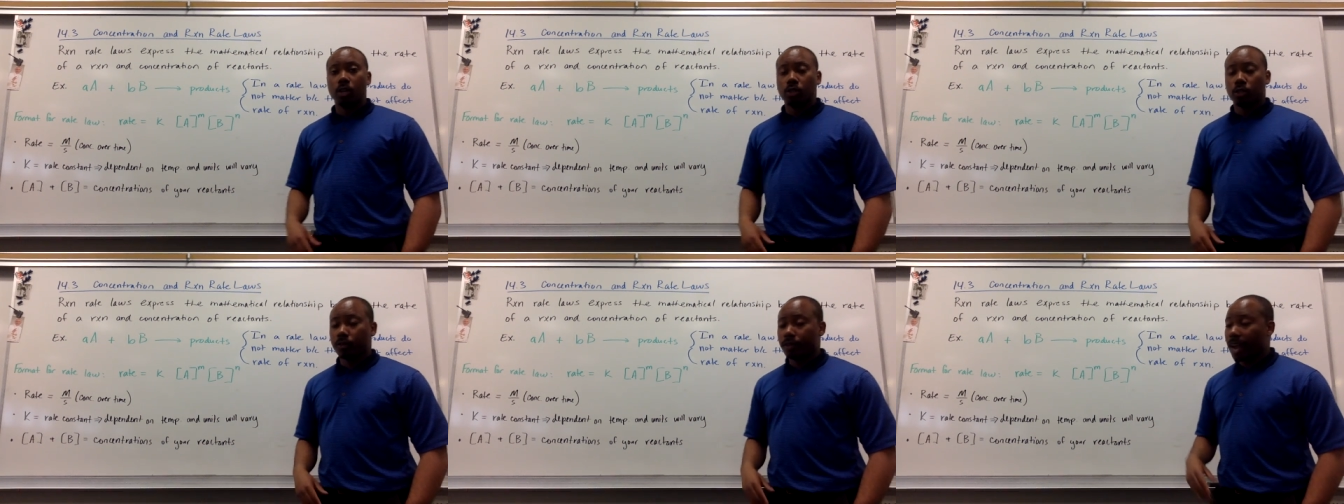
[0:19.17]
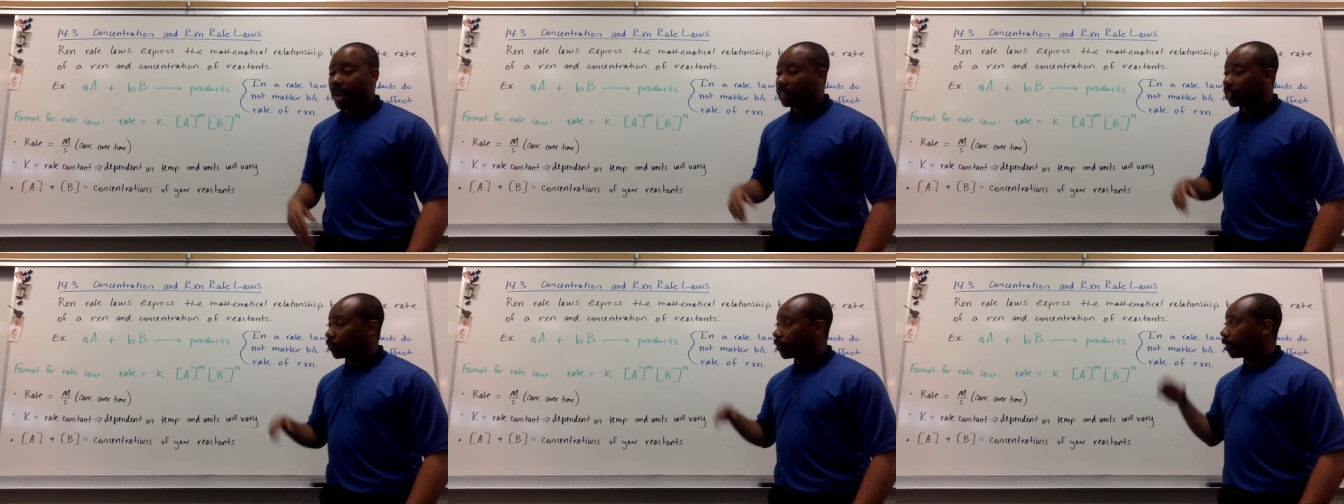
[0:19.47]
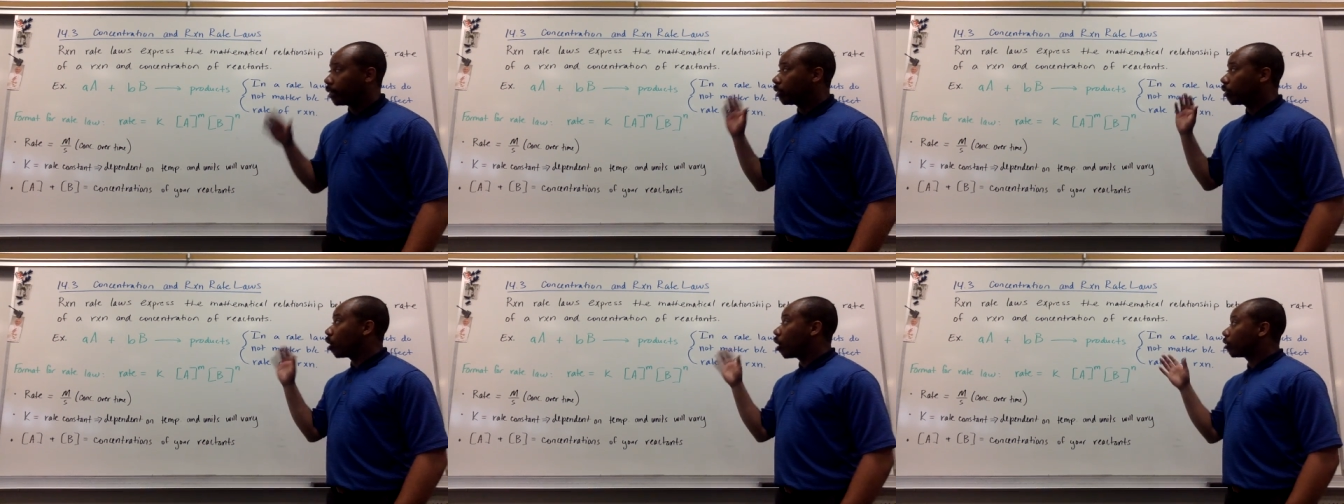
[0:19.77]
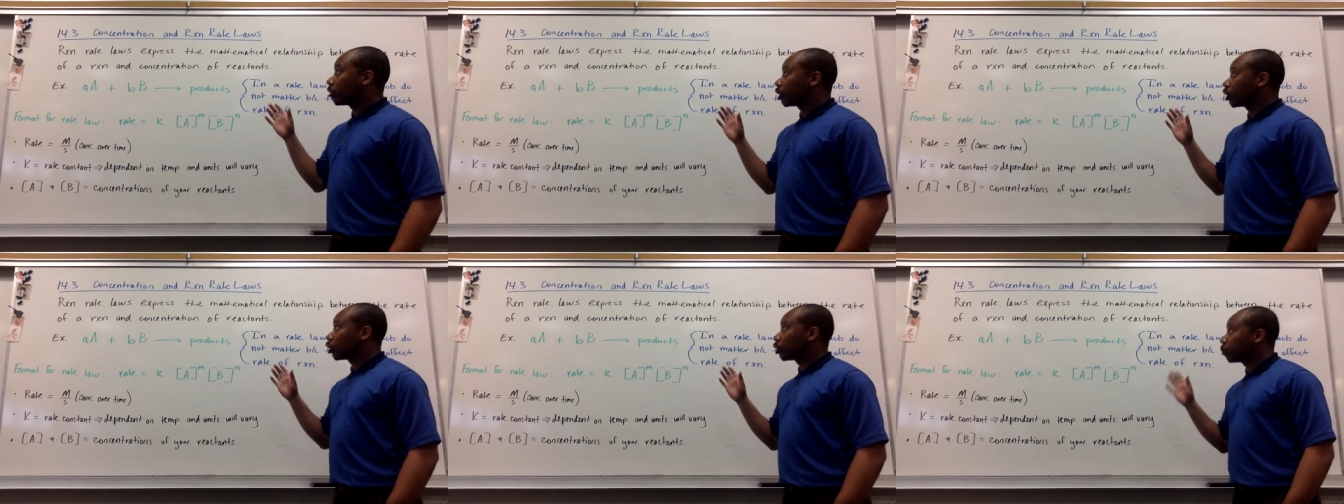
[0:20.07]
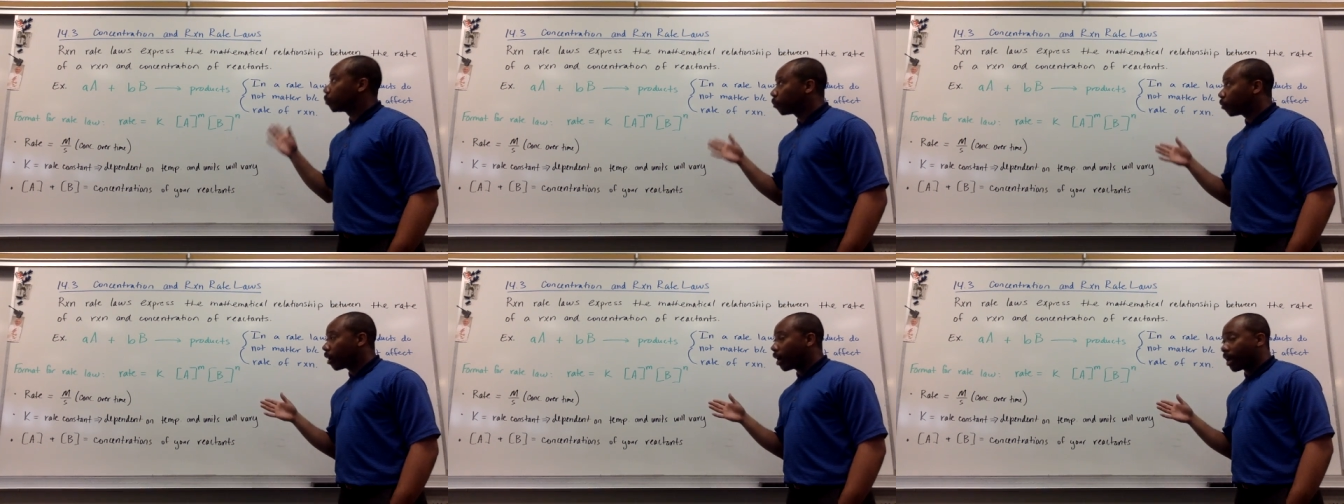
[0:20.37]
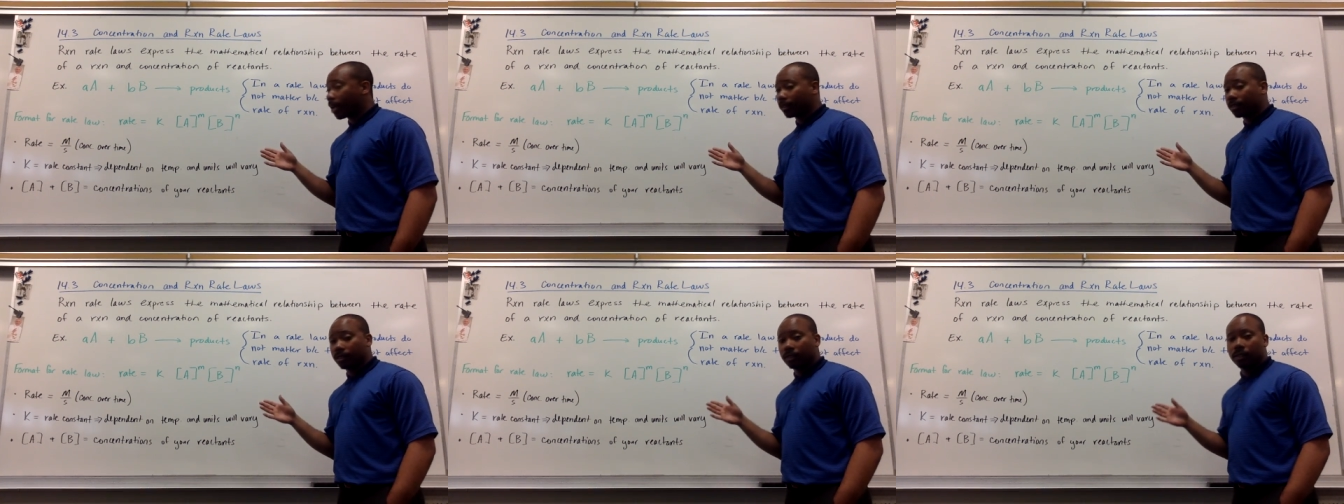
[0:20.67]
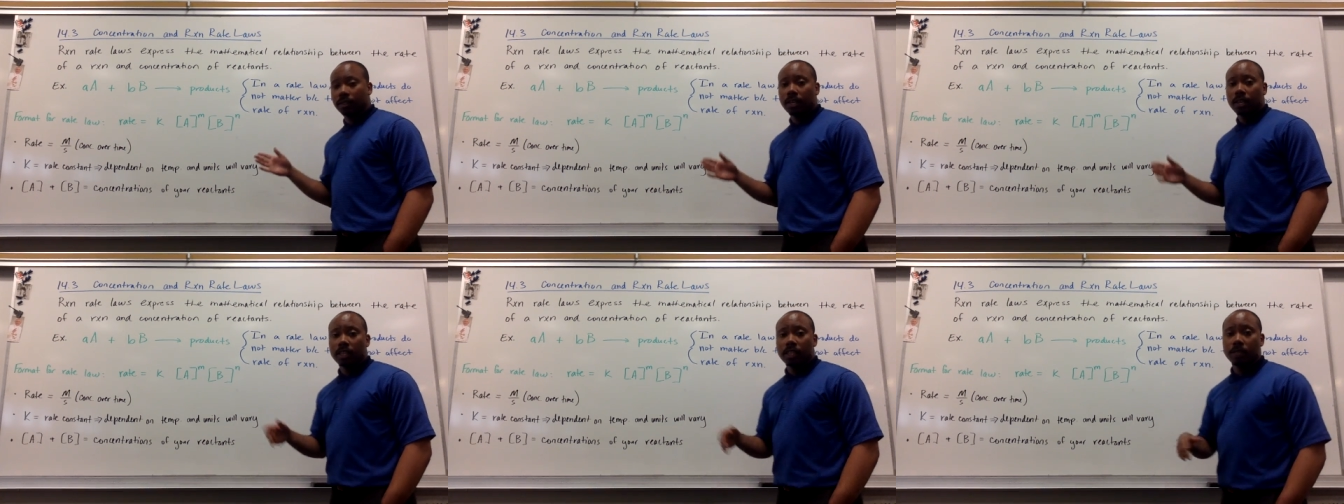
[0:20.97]
So reaction rate laws
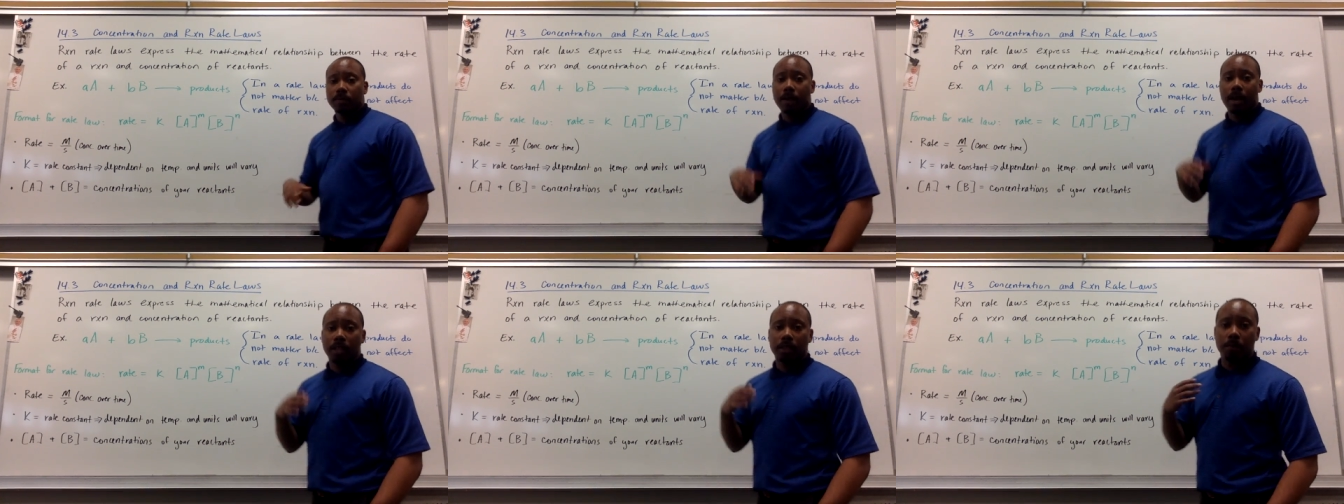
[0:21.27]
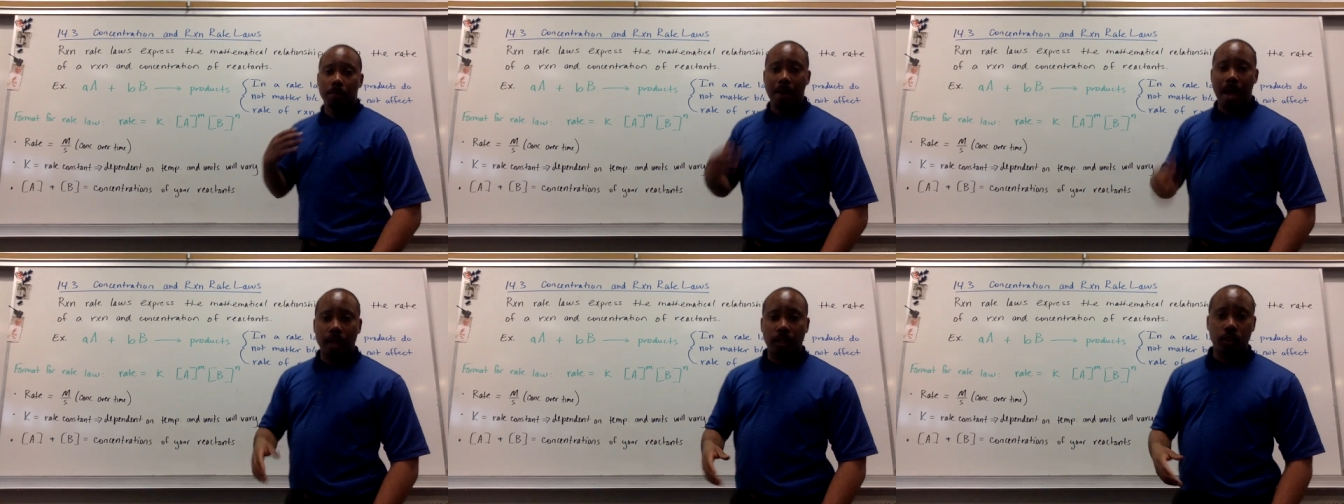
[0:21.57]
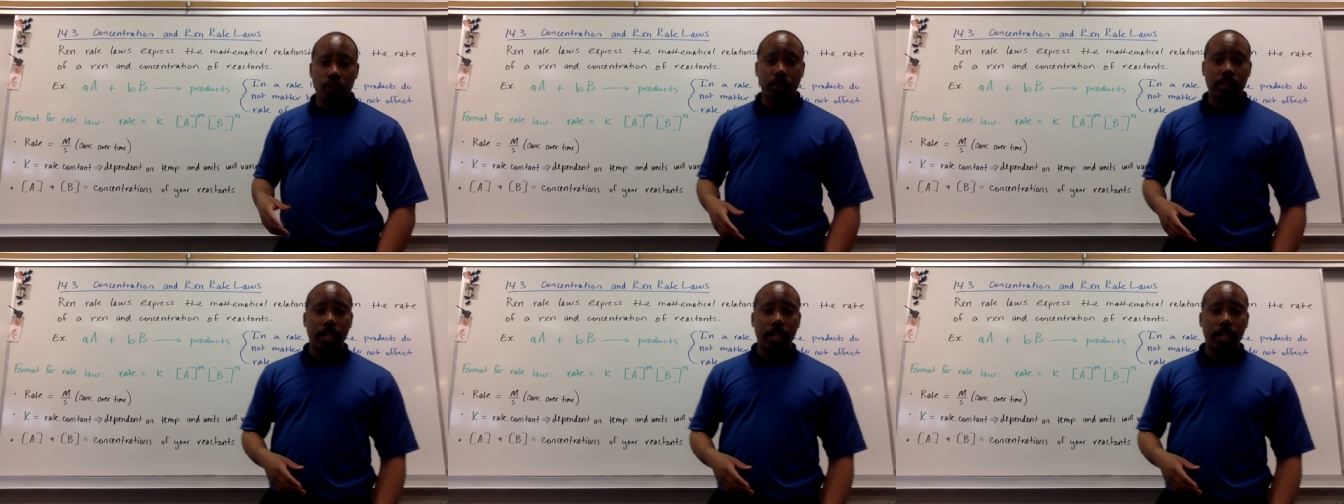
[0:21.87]
express the mathematical